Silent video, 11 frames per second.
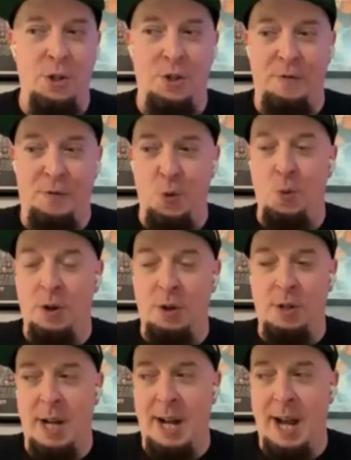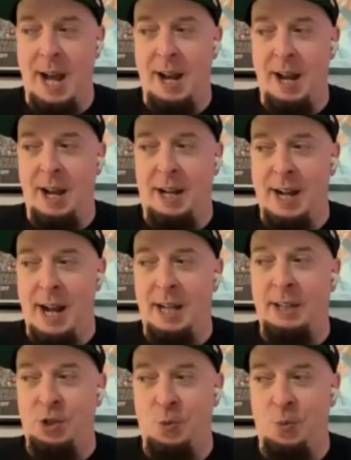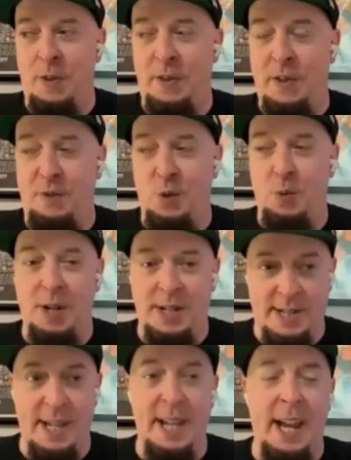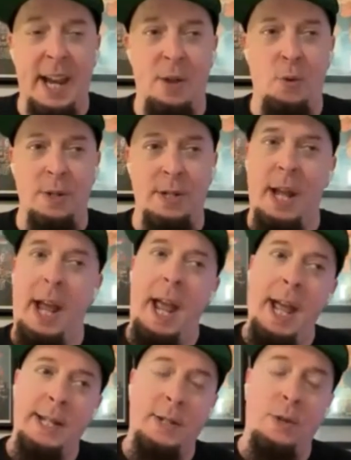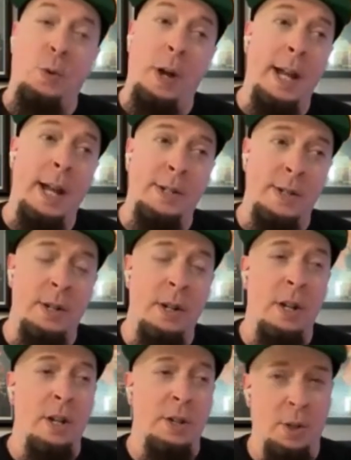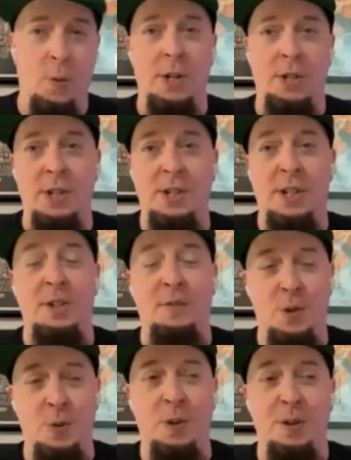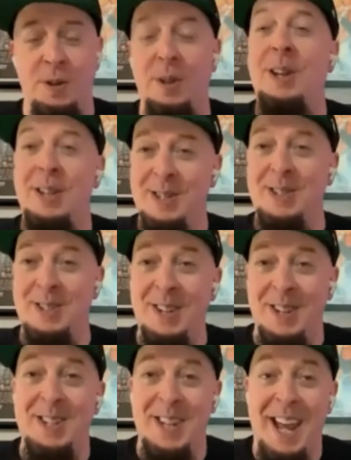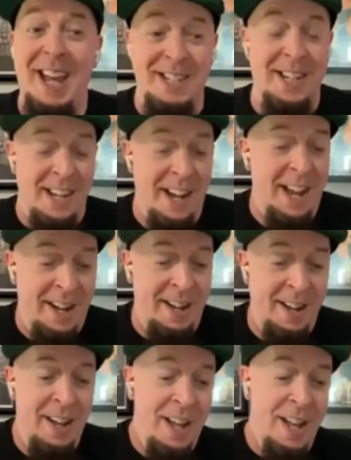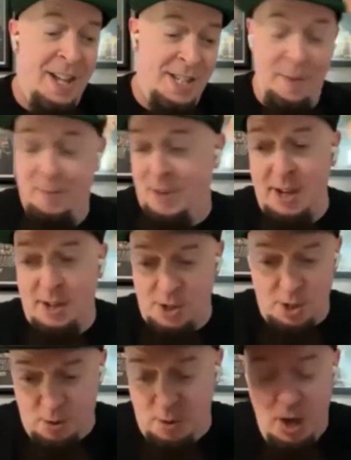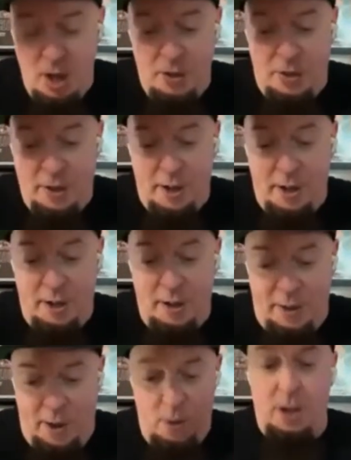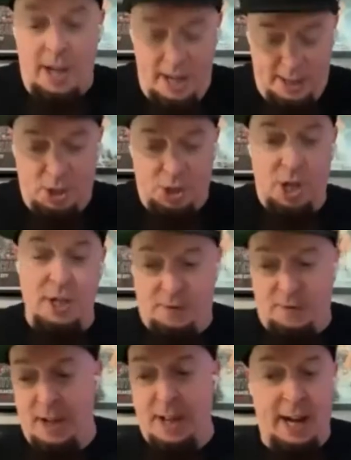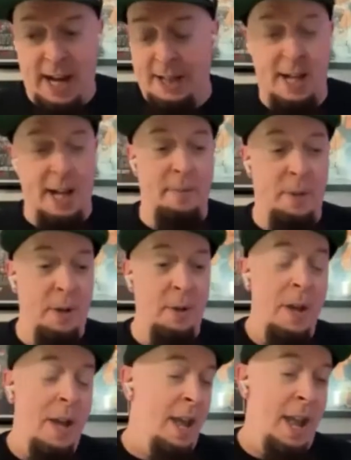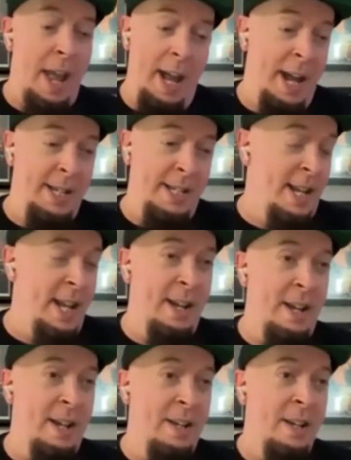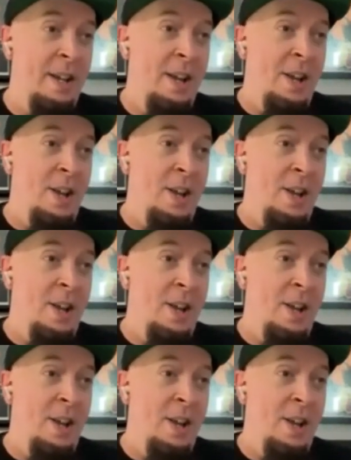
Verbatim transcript: to the viewer to not acknowledge what the viewer is thinking or to ask or answer the questions that the viewer is is asking. And same thing. So the they all hit the chairs fell. I got the elbow, and I said, uh,